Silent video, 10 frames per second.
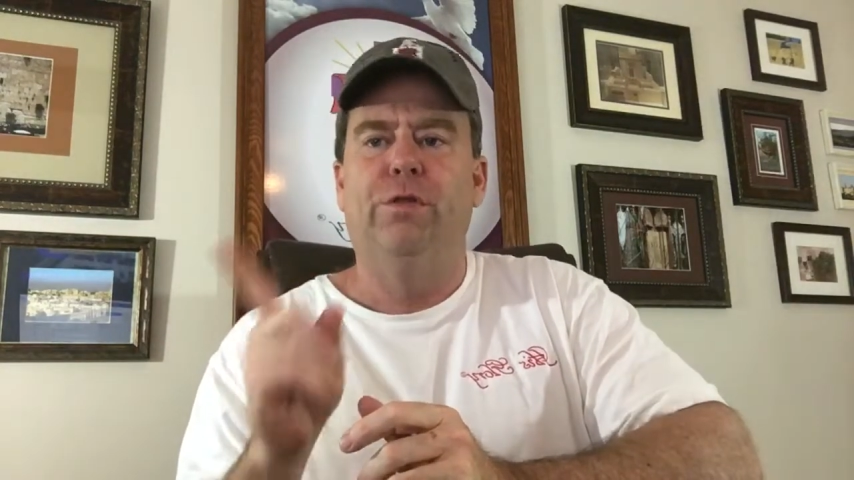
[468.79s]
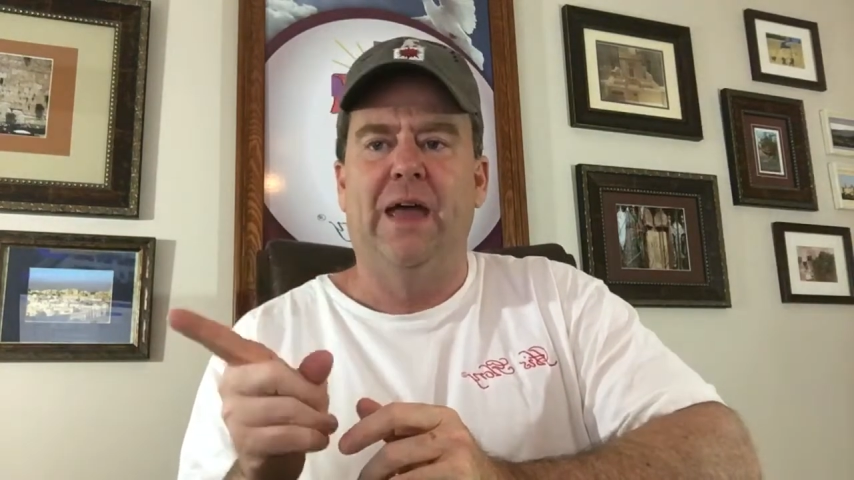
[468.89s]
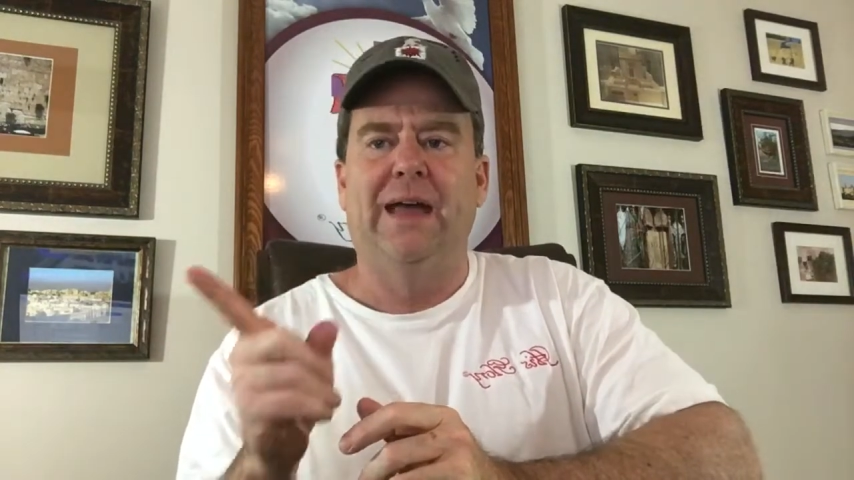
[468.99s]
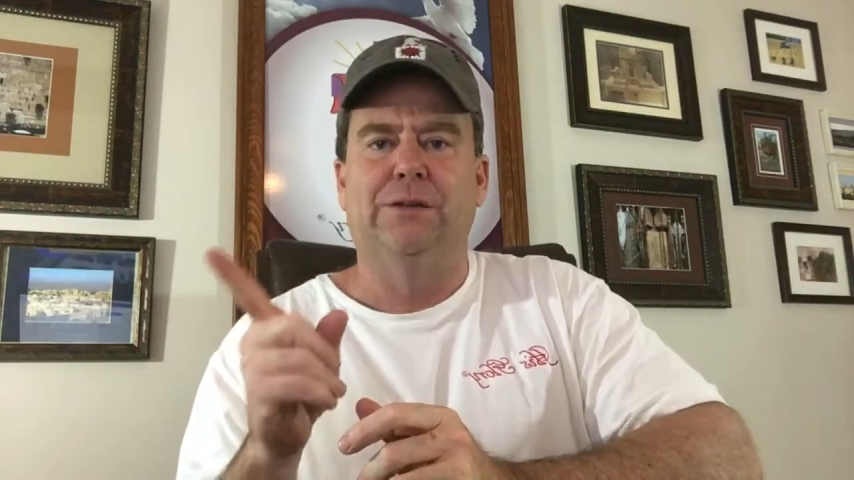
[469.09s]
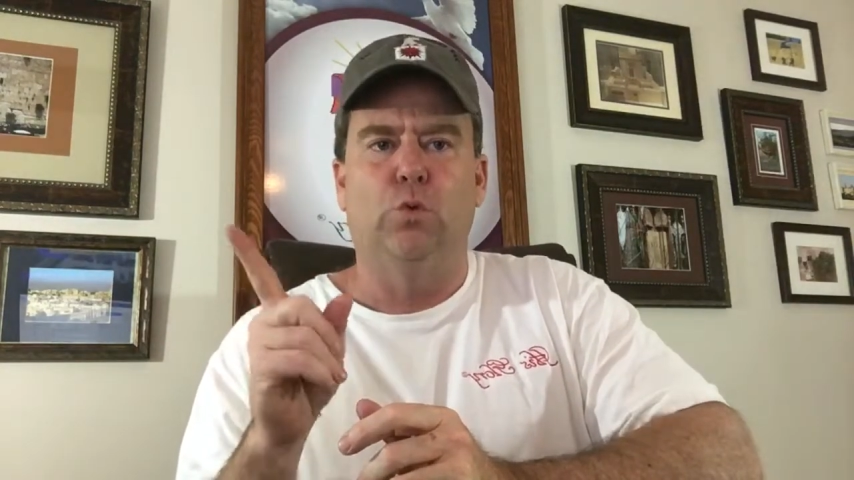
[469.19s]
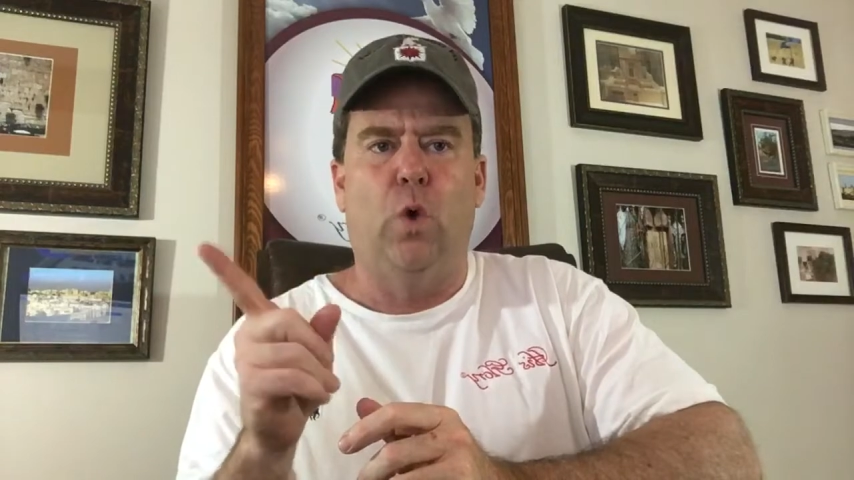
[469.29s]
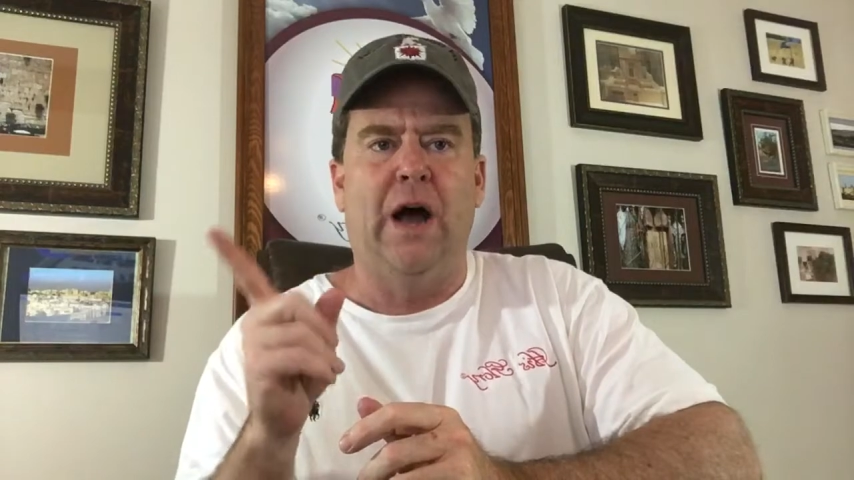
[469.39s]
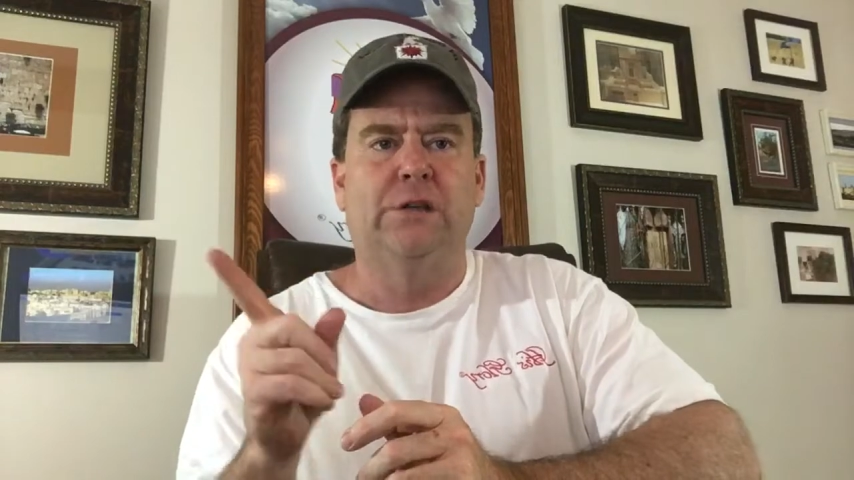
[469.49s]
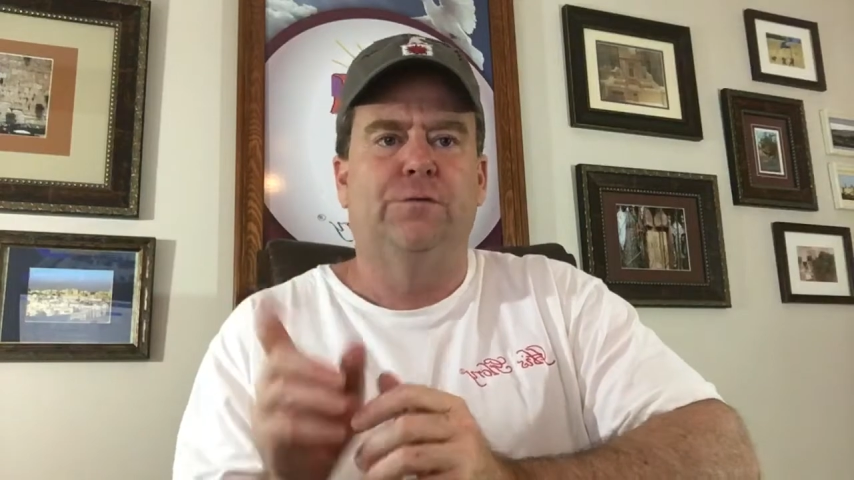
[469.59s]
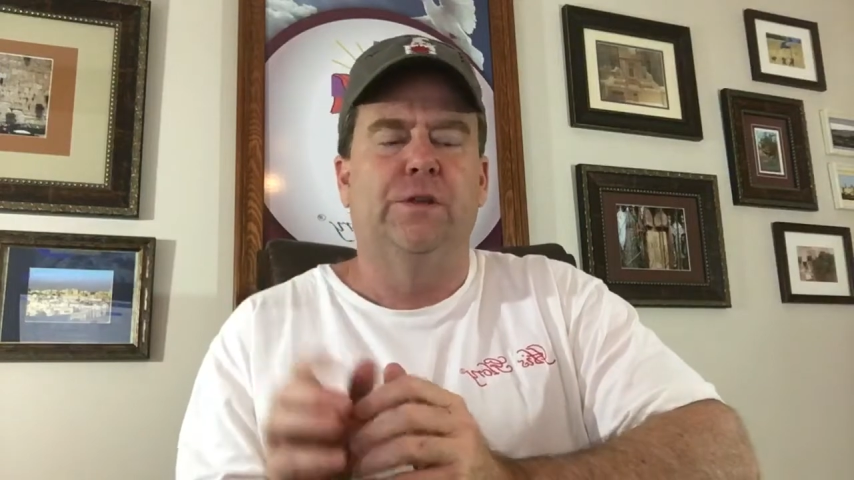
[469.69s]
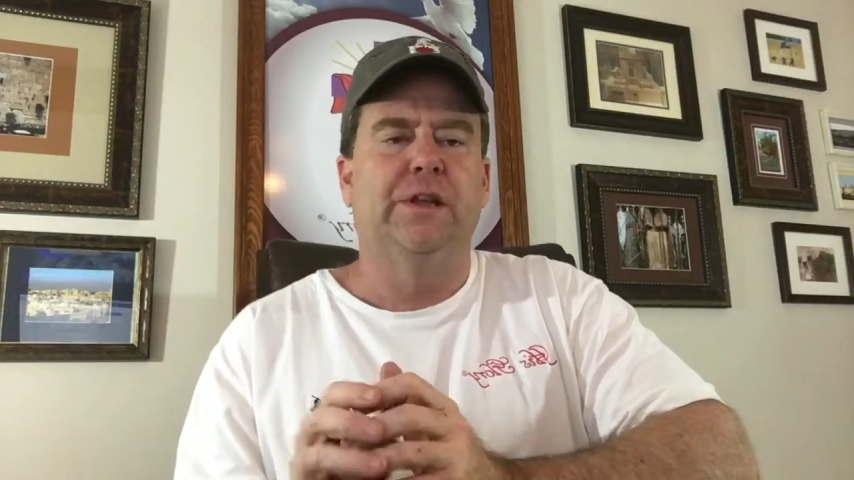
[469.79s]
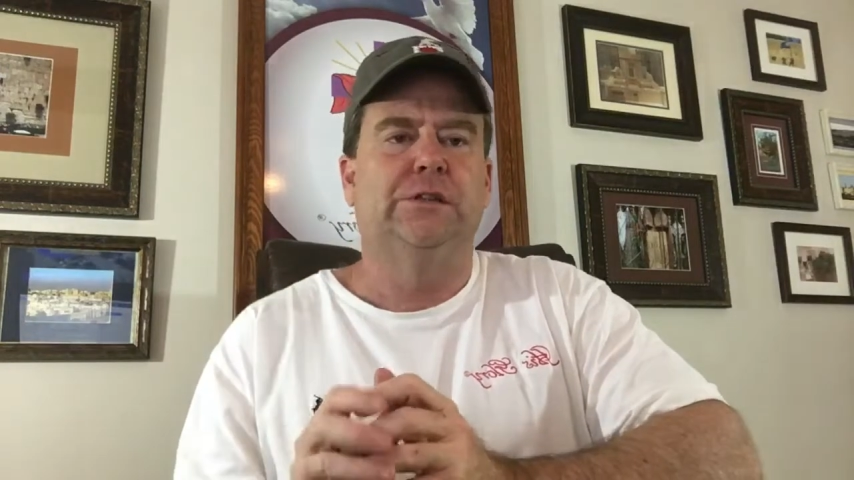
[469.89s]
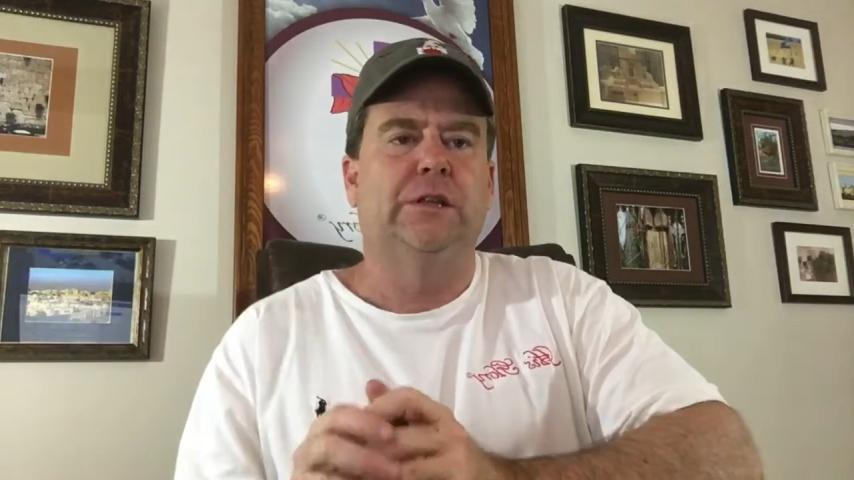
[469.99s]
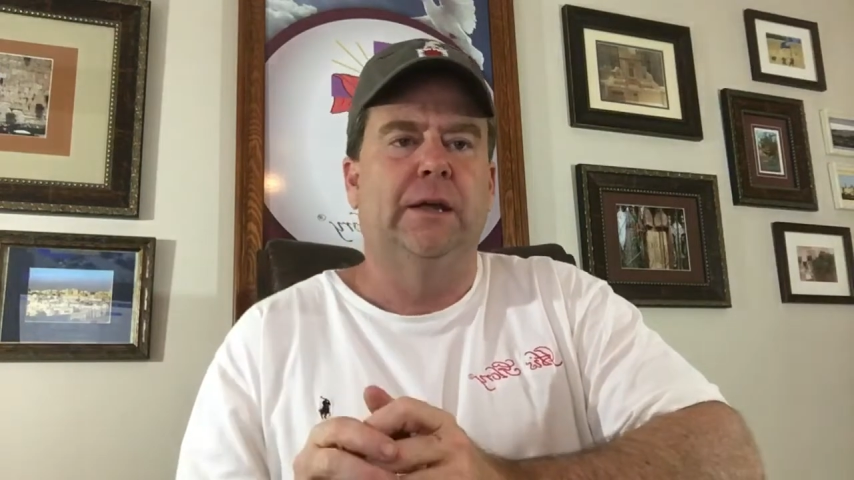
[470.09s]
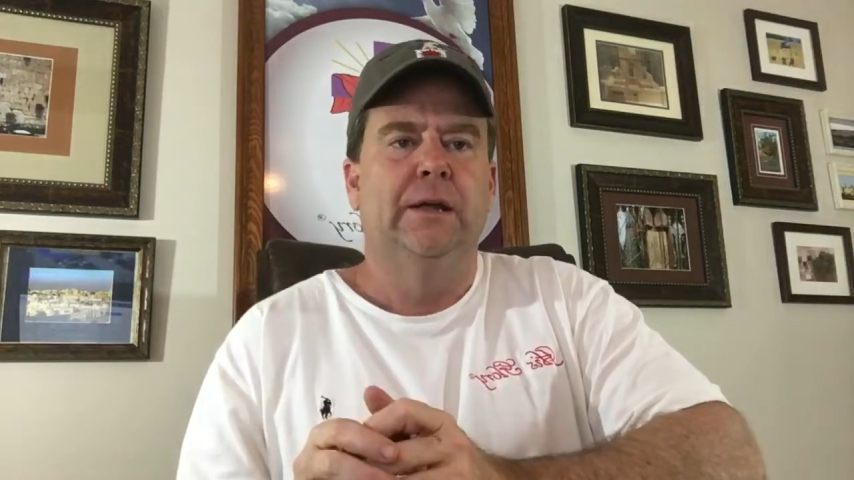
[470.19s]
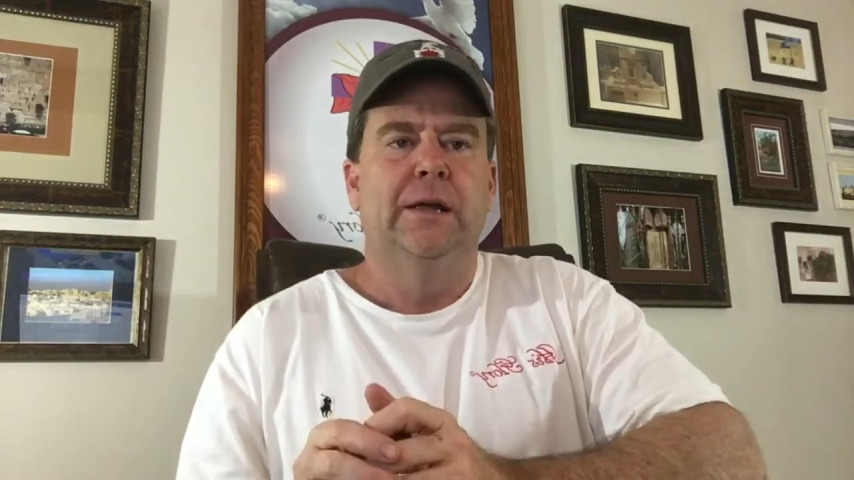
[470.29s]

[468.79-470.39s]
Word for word: things. Watch for this to,